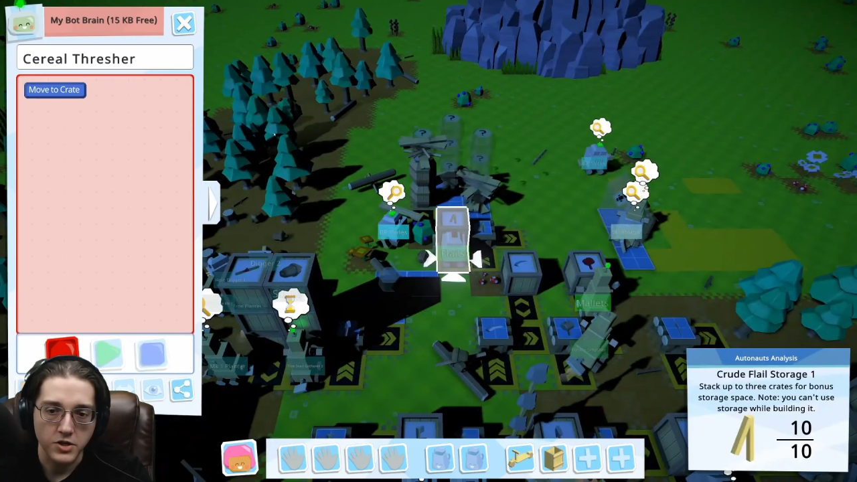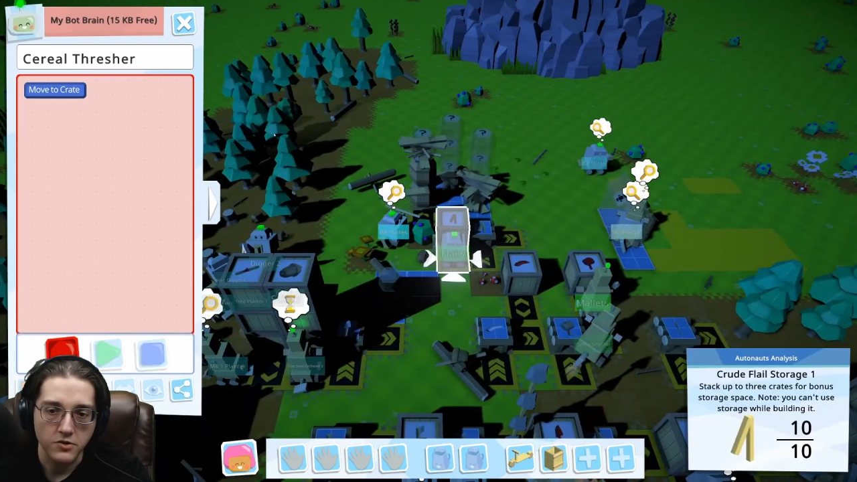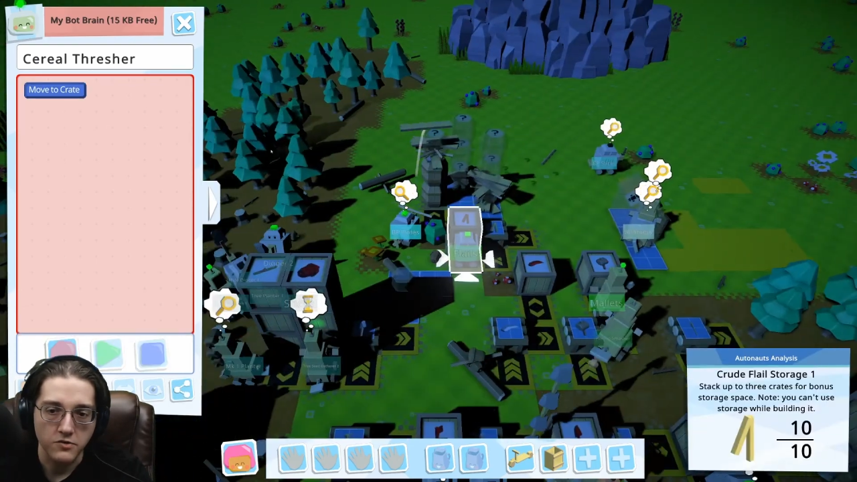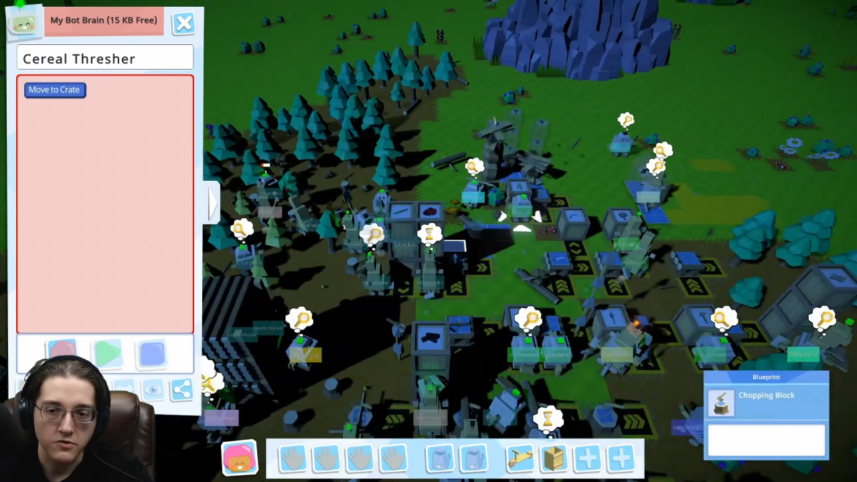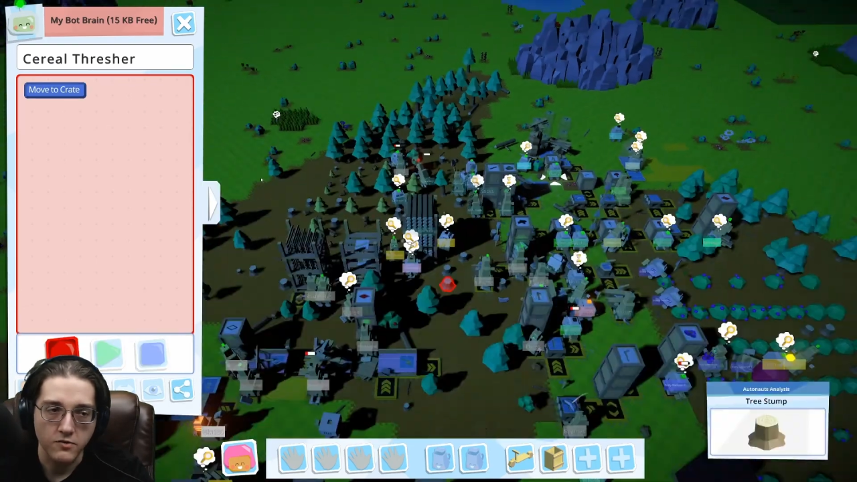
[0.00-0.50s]

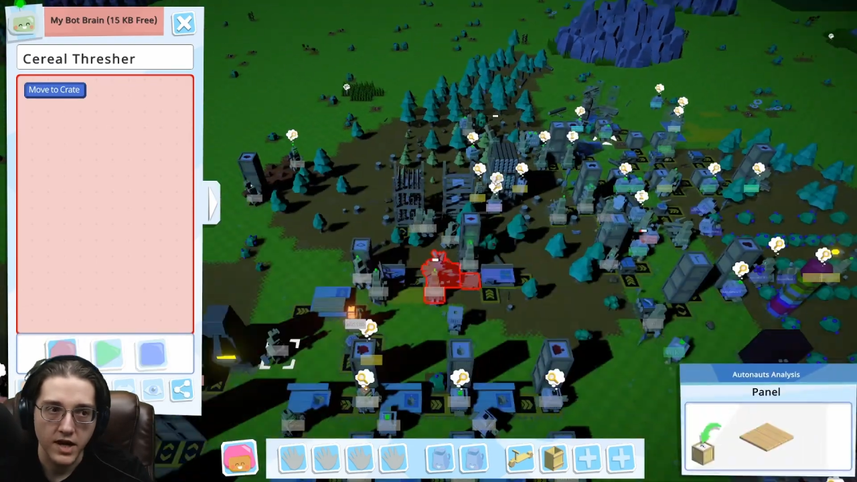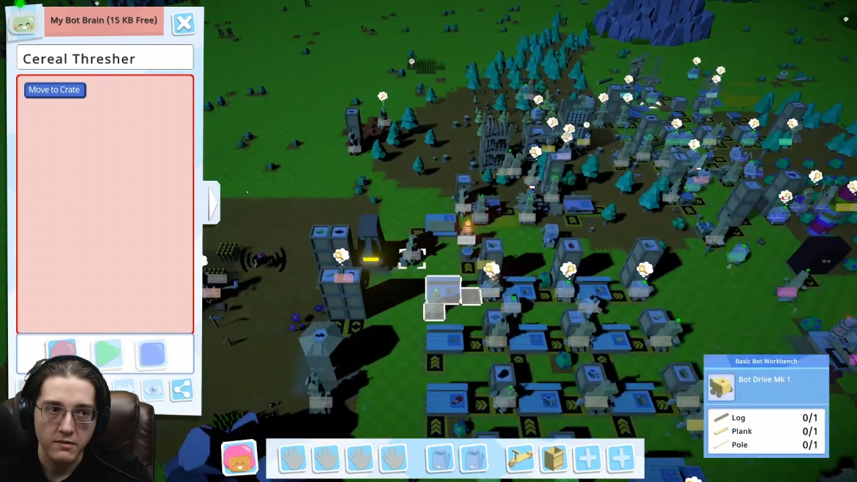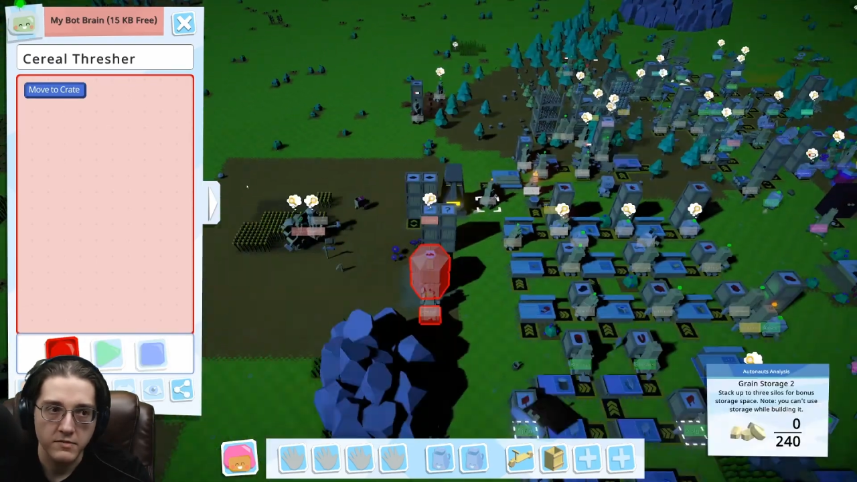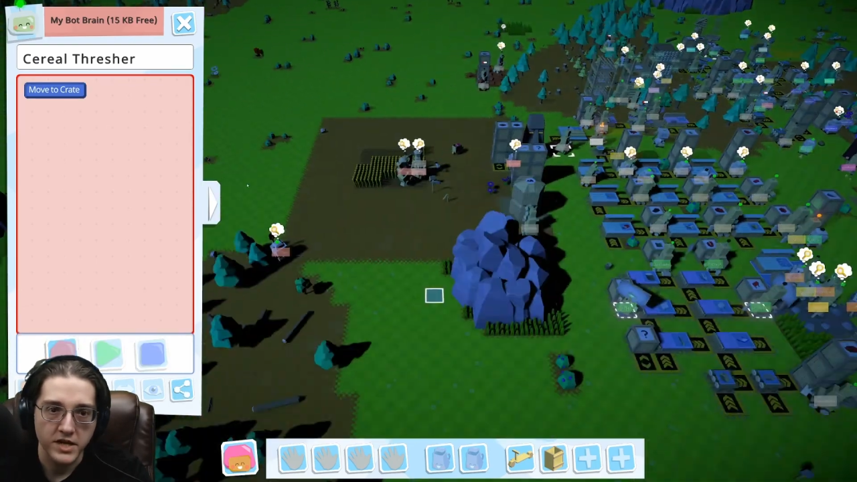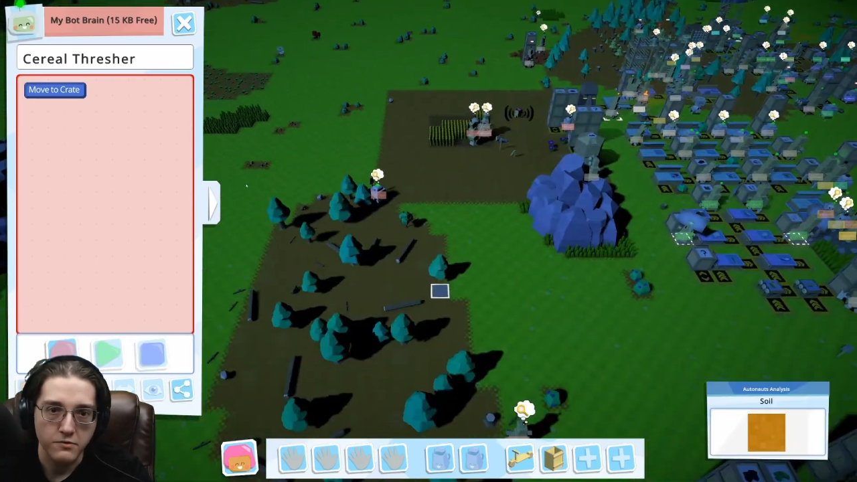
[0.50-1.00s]
to
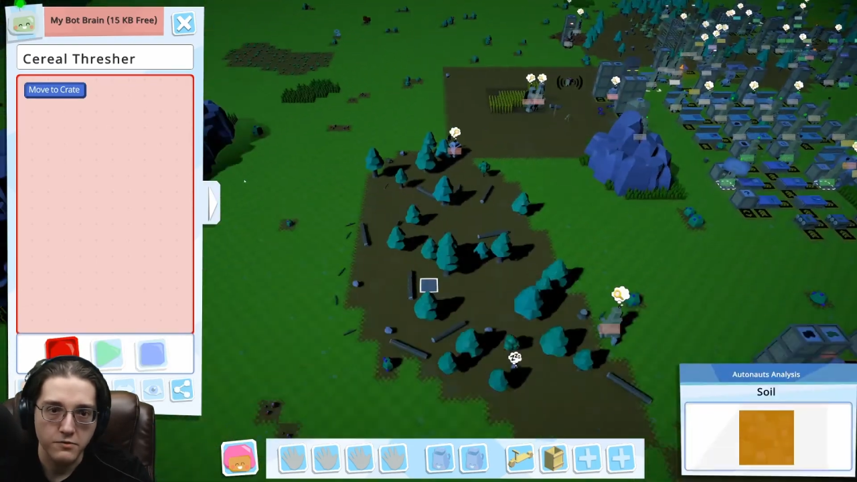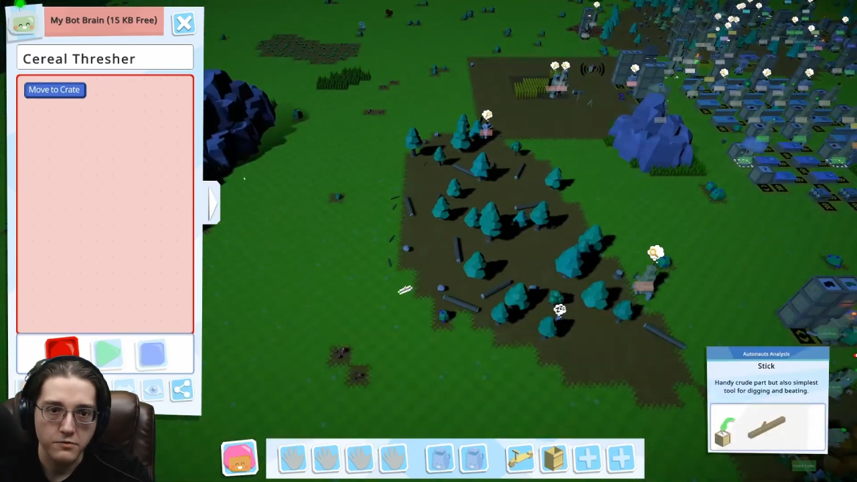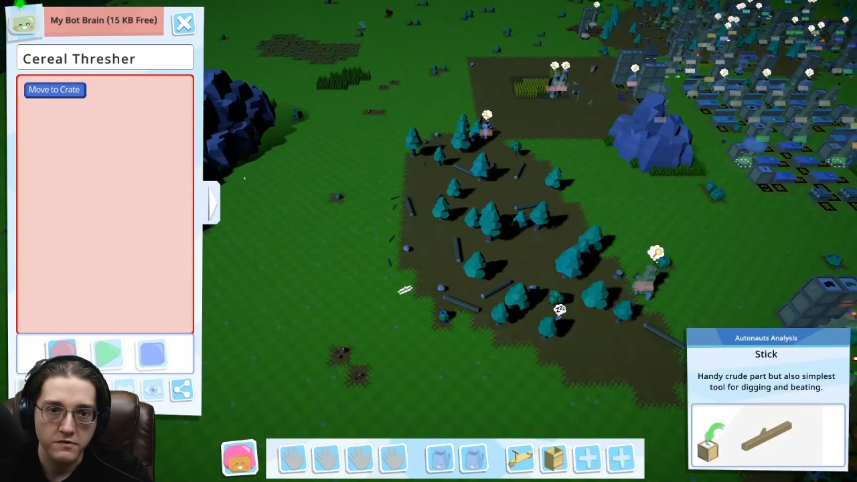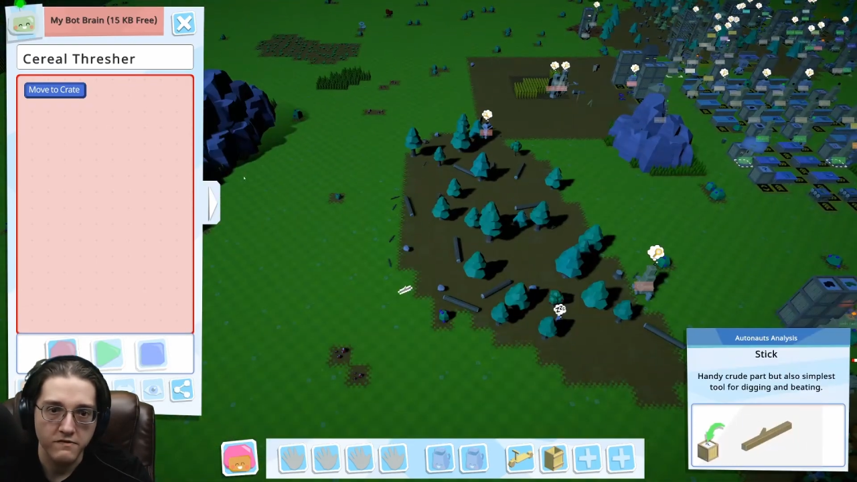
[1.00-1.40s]
grab a crude